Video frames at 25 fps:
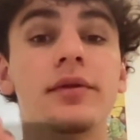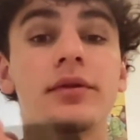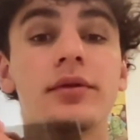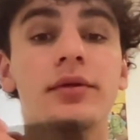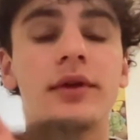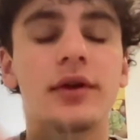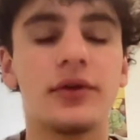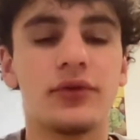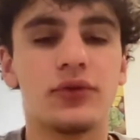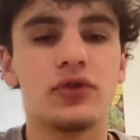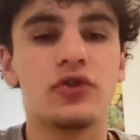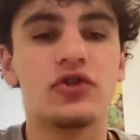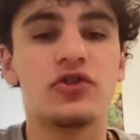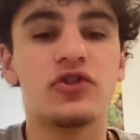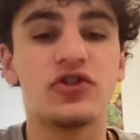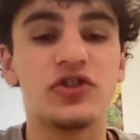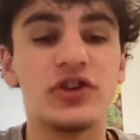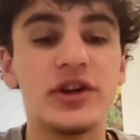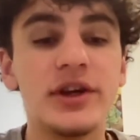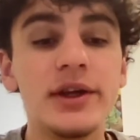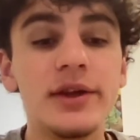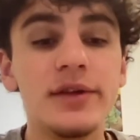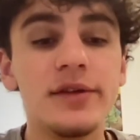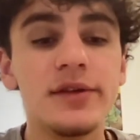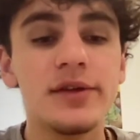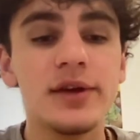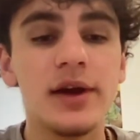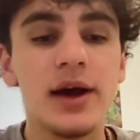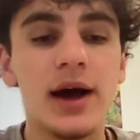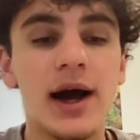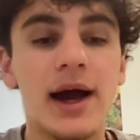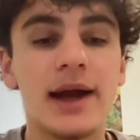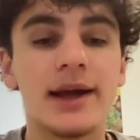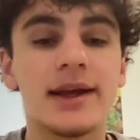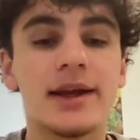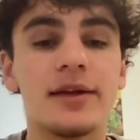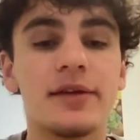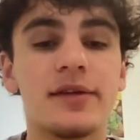different sheets,
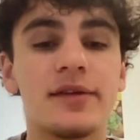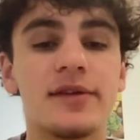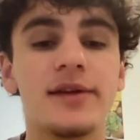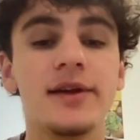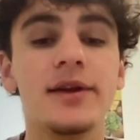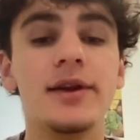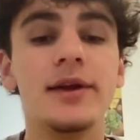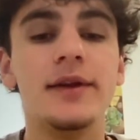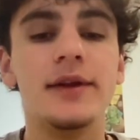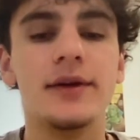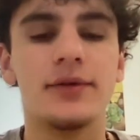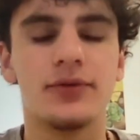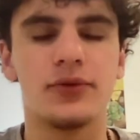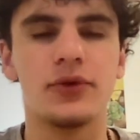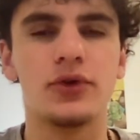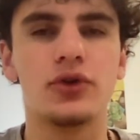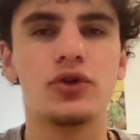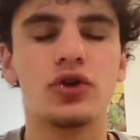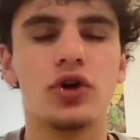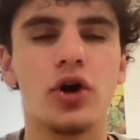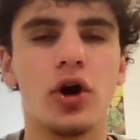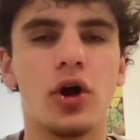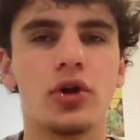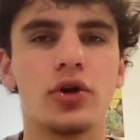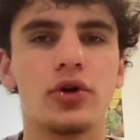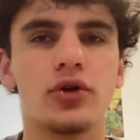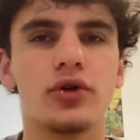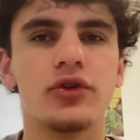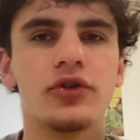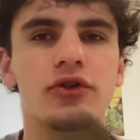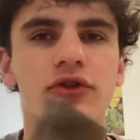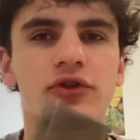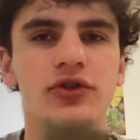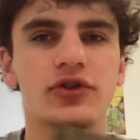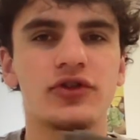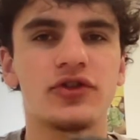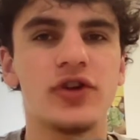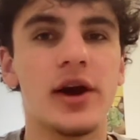I can see the different
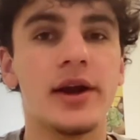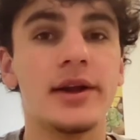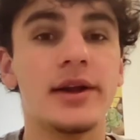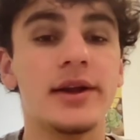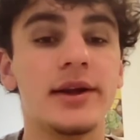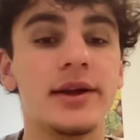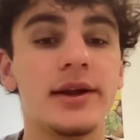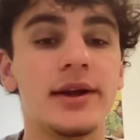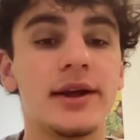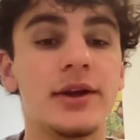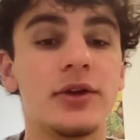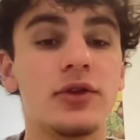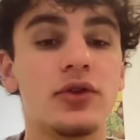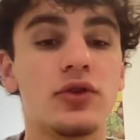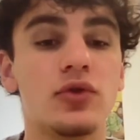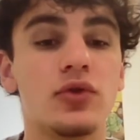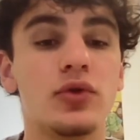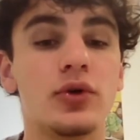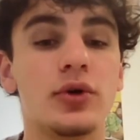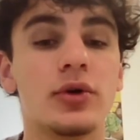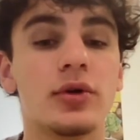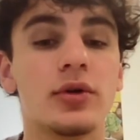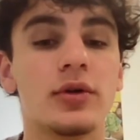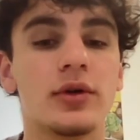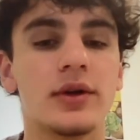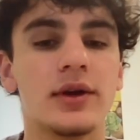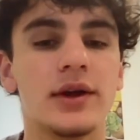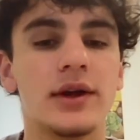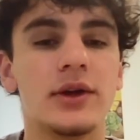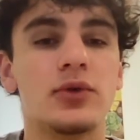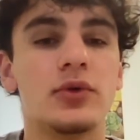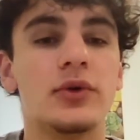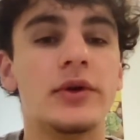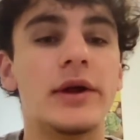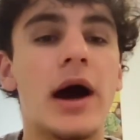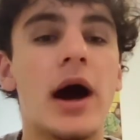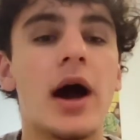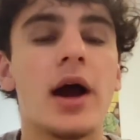colors shining into
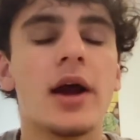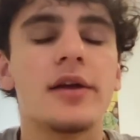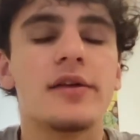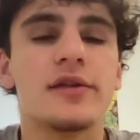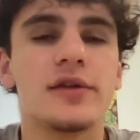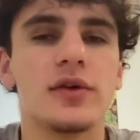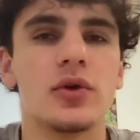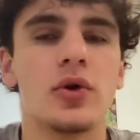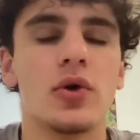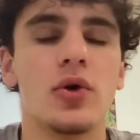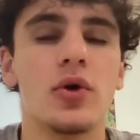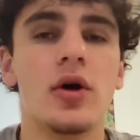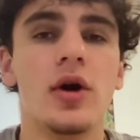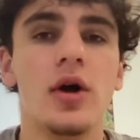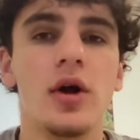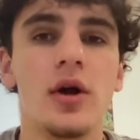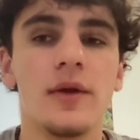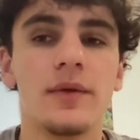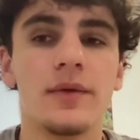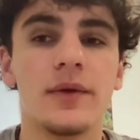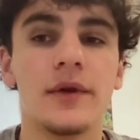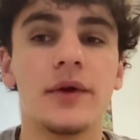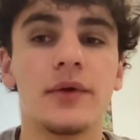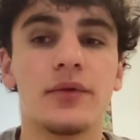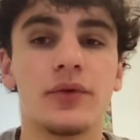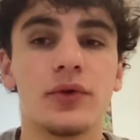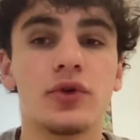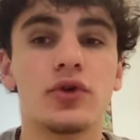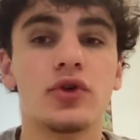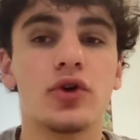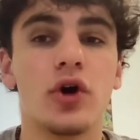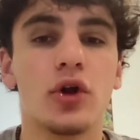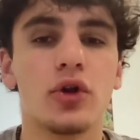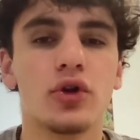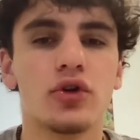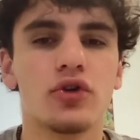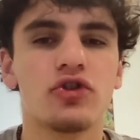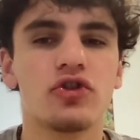the ice, you know, the different
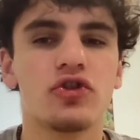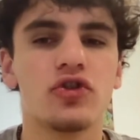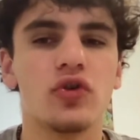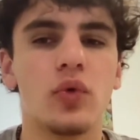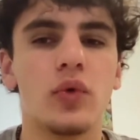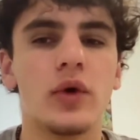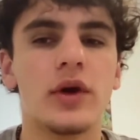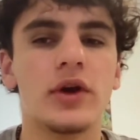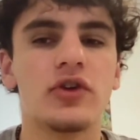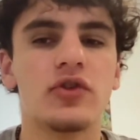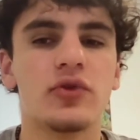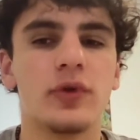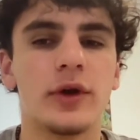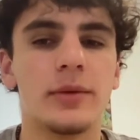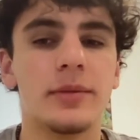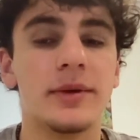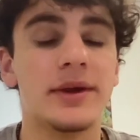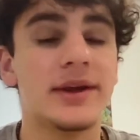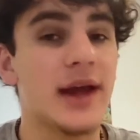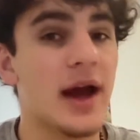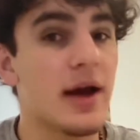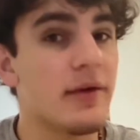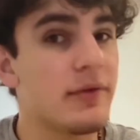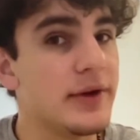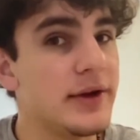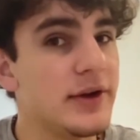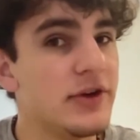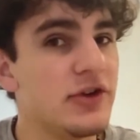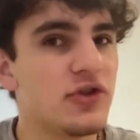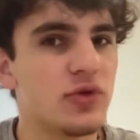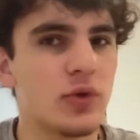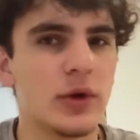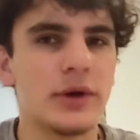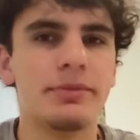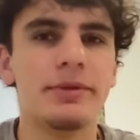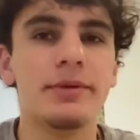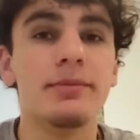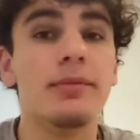colors showing me cavities,
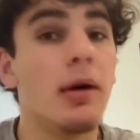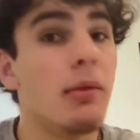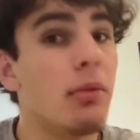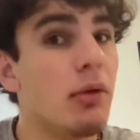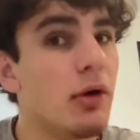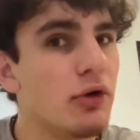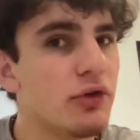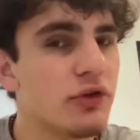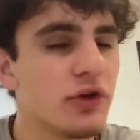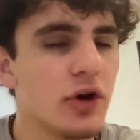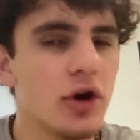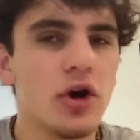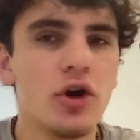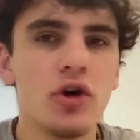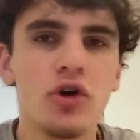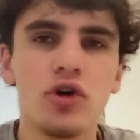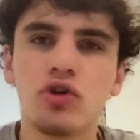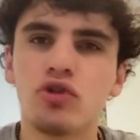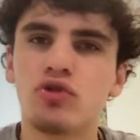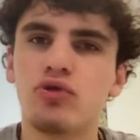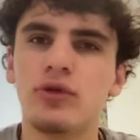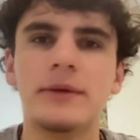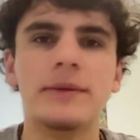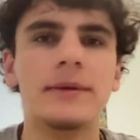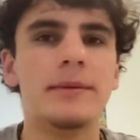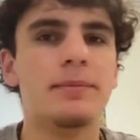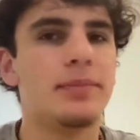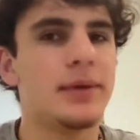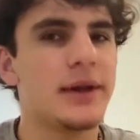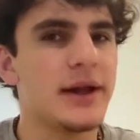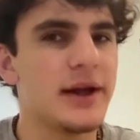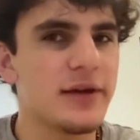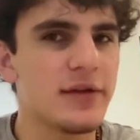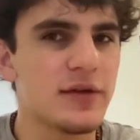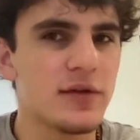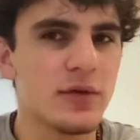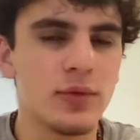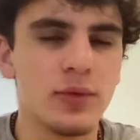showing me bubbles, showing me
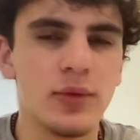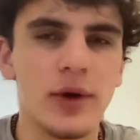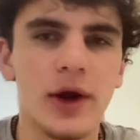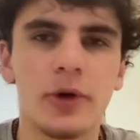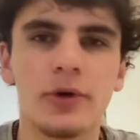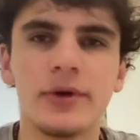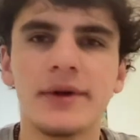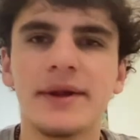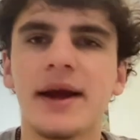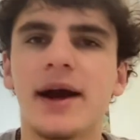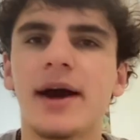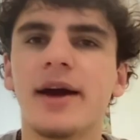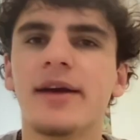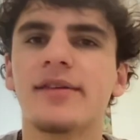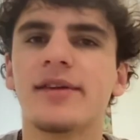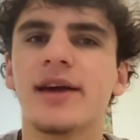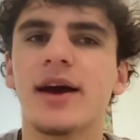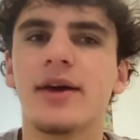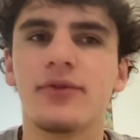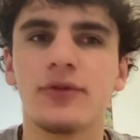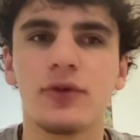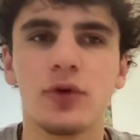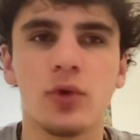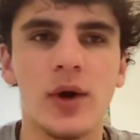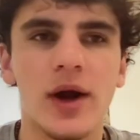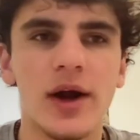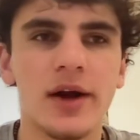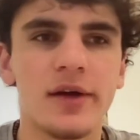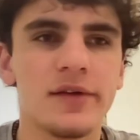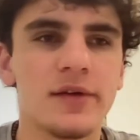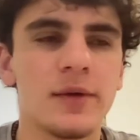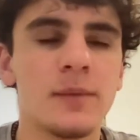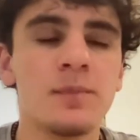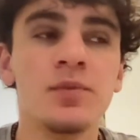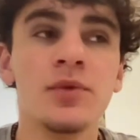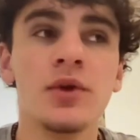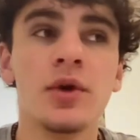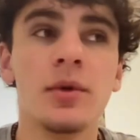place where the ice have
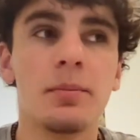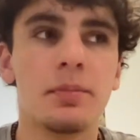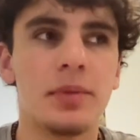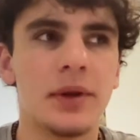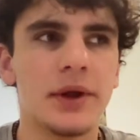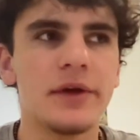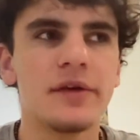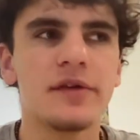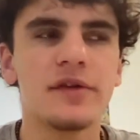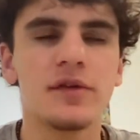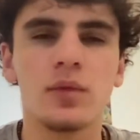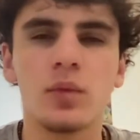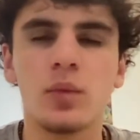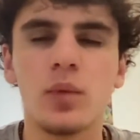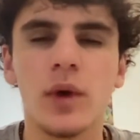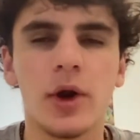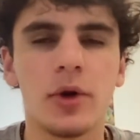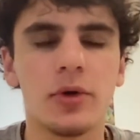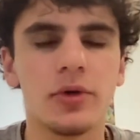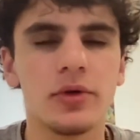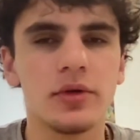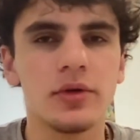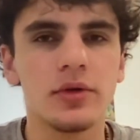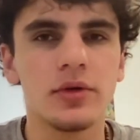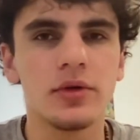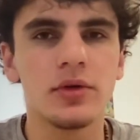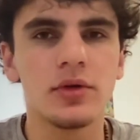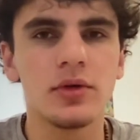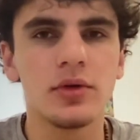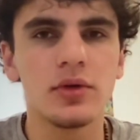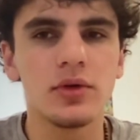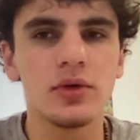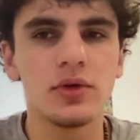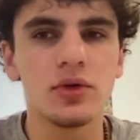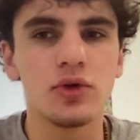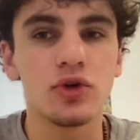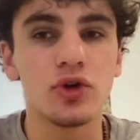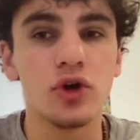cracks, place where
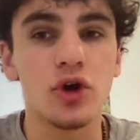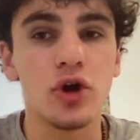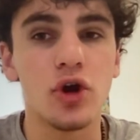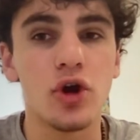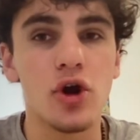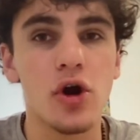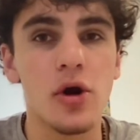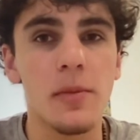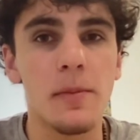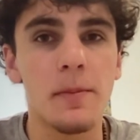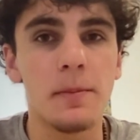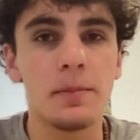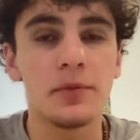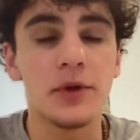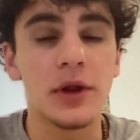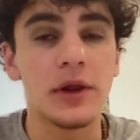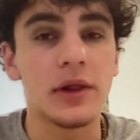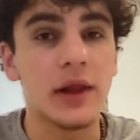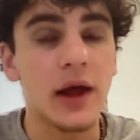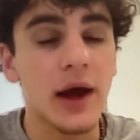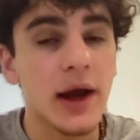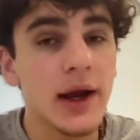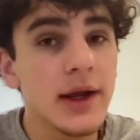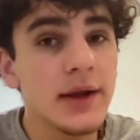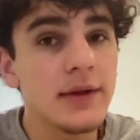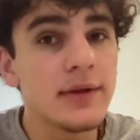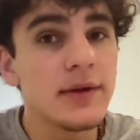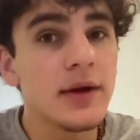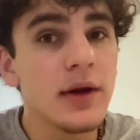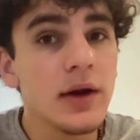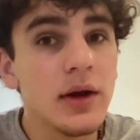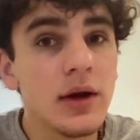the light